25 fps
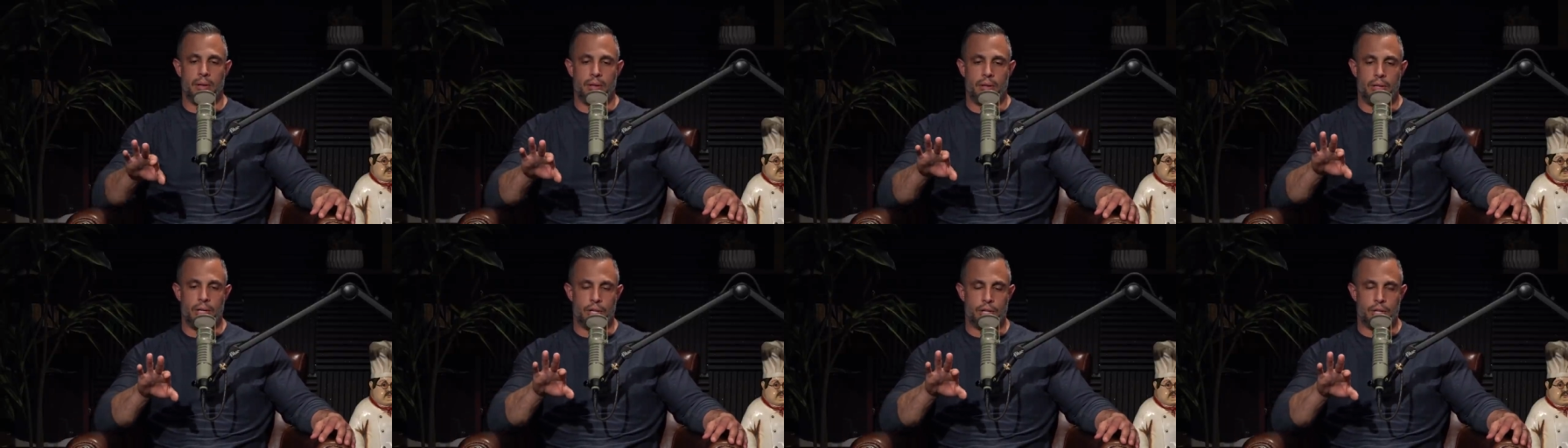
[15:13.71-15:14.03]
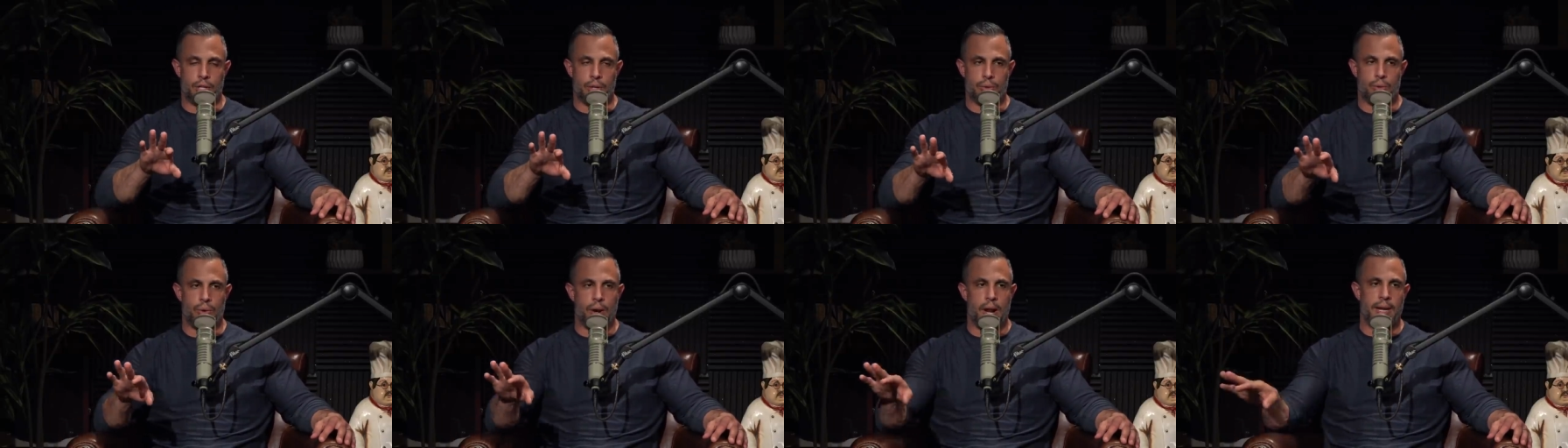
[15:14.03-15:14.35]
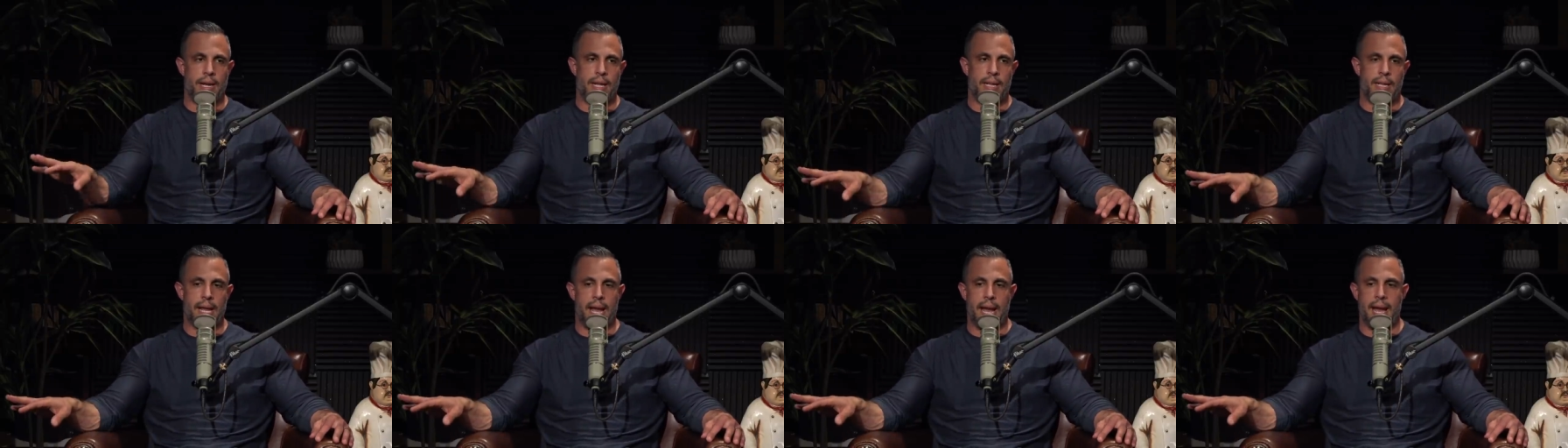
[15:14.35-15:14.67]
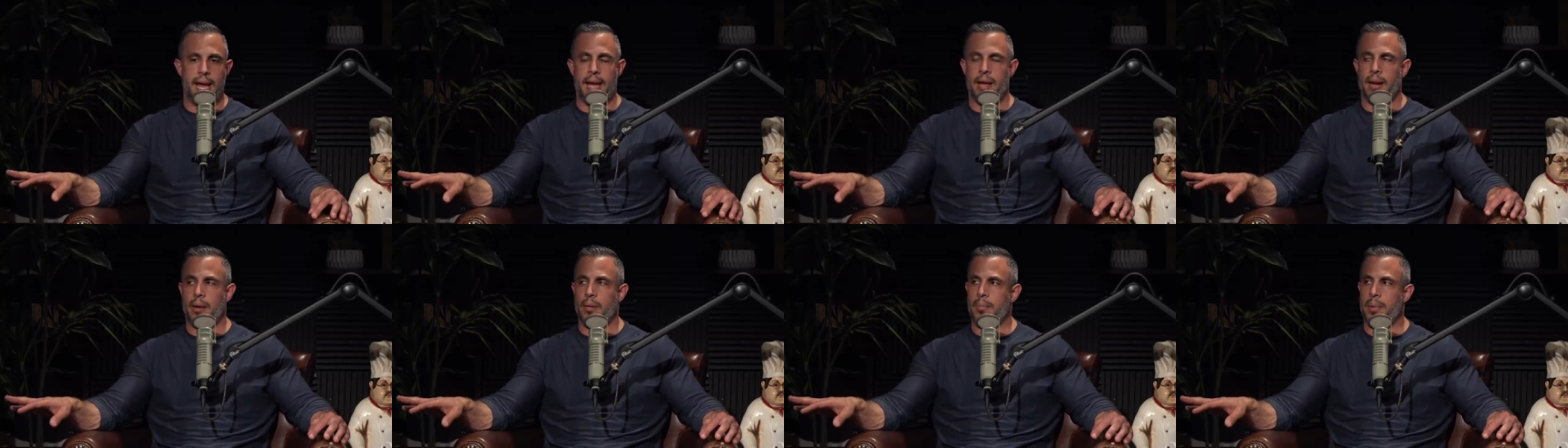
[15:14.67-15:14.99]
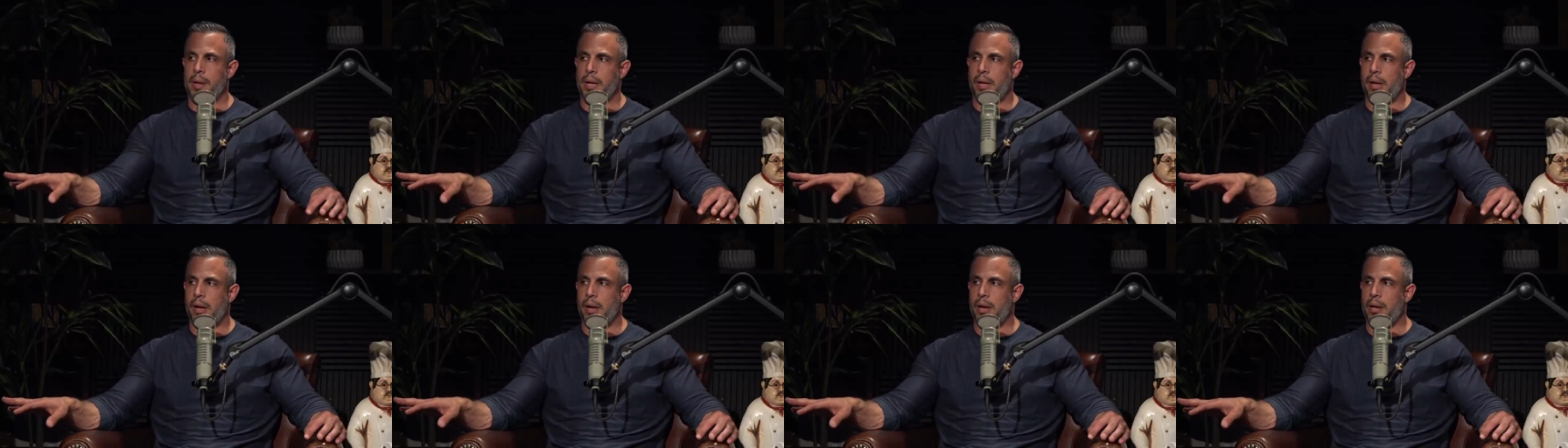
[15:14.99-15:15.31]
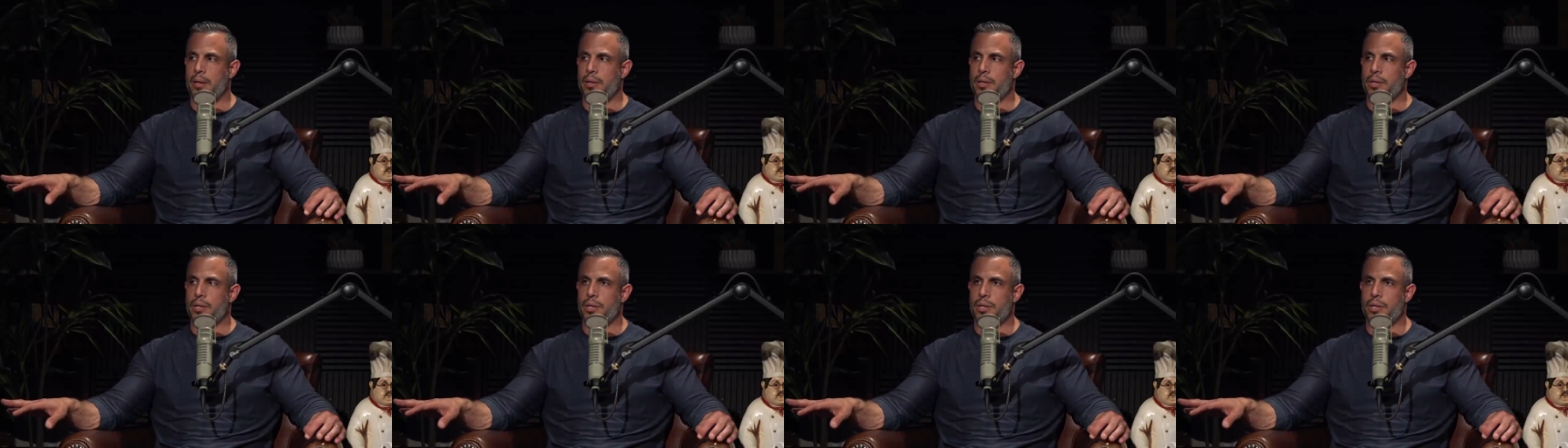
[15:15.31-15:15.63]
discredit that
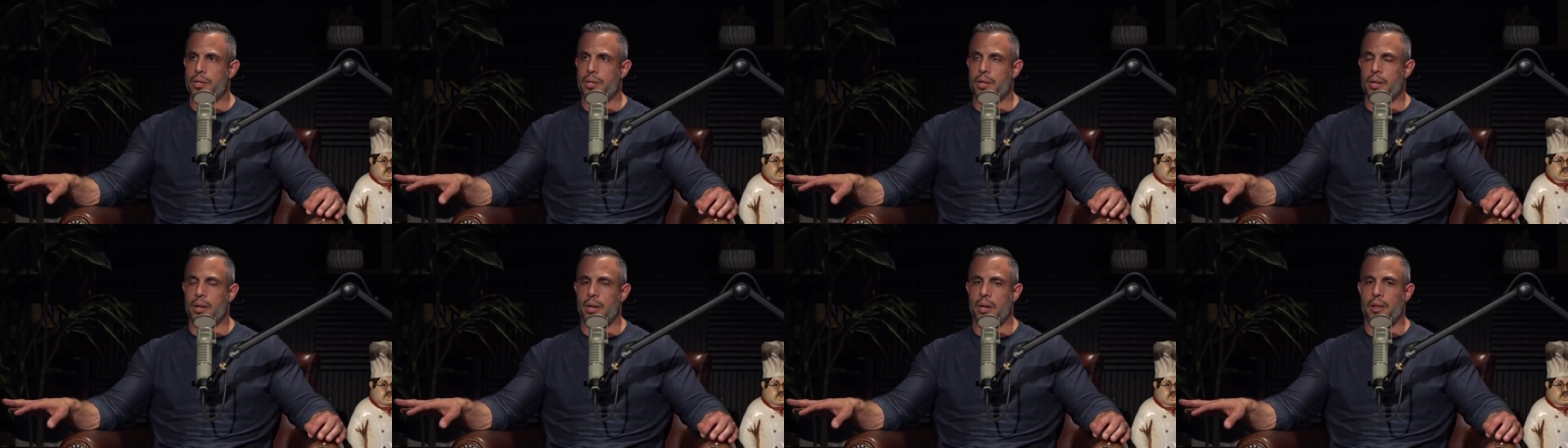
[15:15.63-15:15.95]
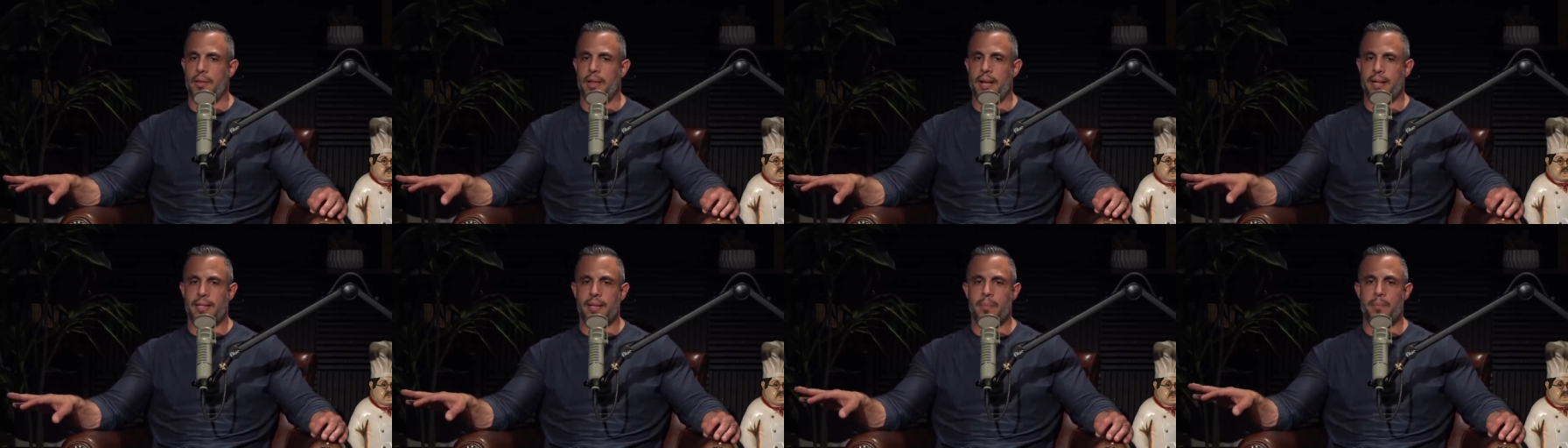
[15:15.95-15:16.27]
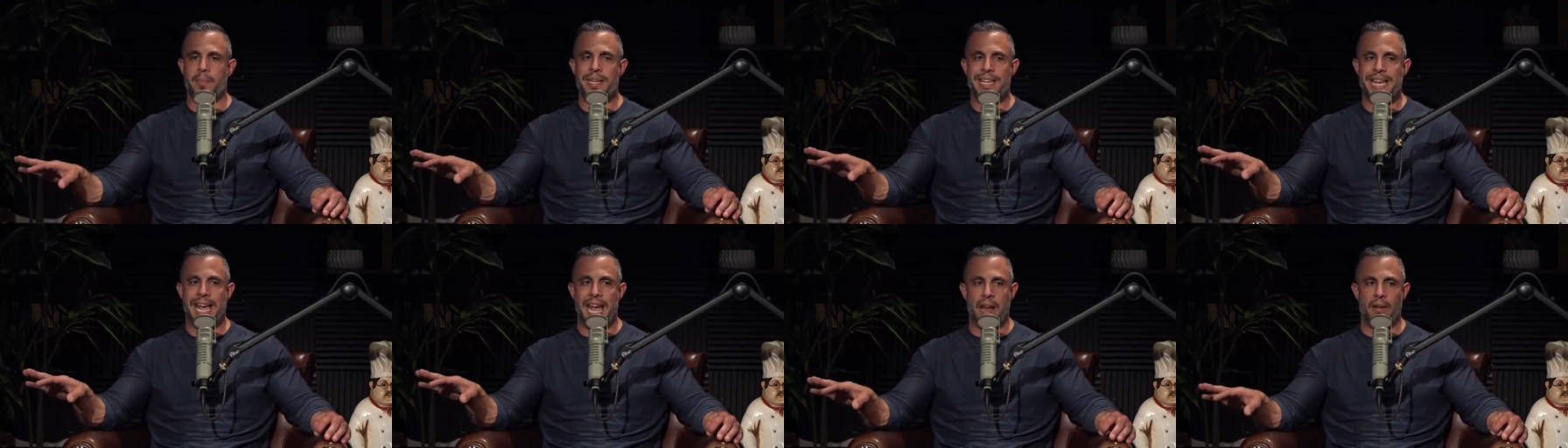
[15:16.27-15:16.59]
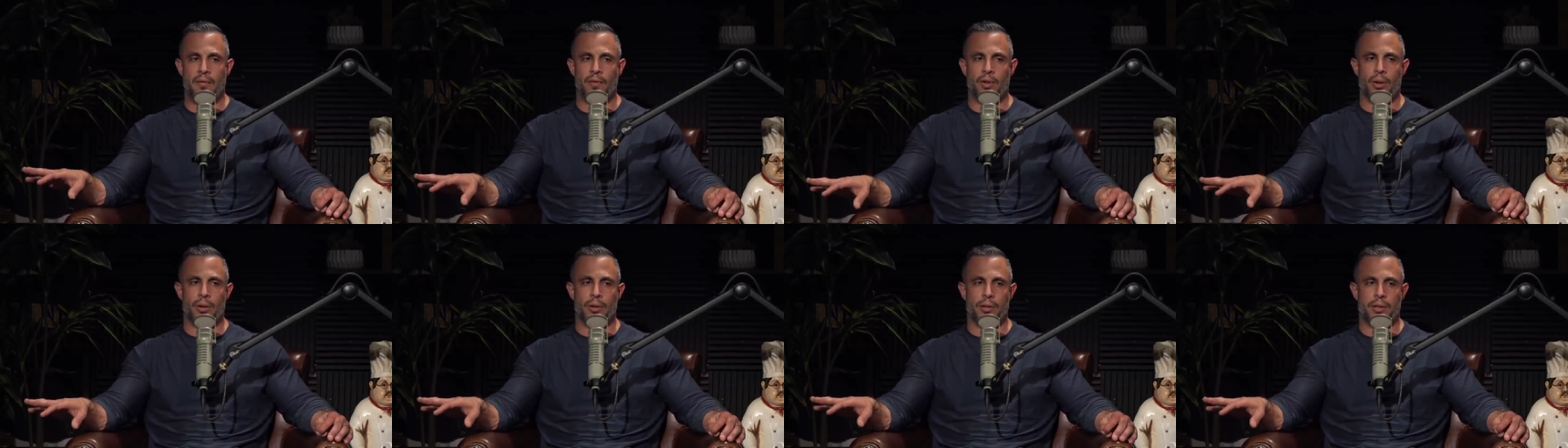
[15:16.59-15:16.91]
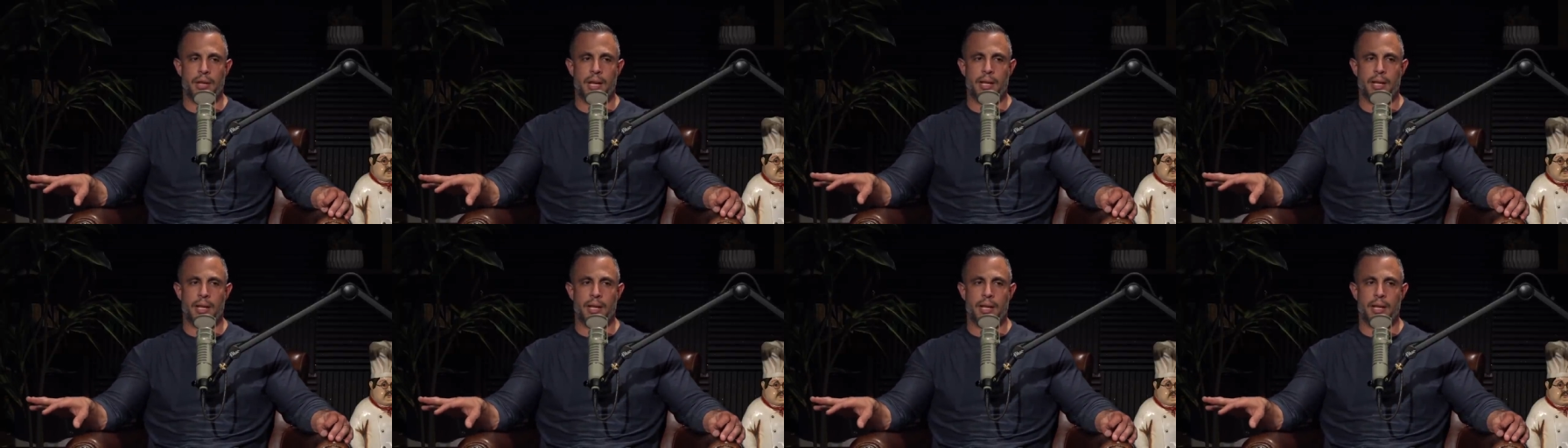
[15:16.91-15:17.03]
because that's a behavioral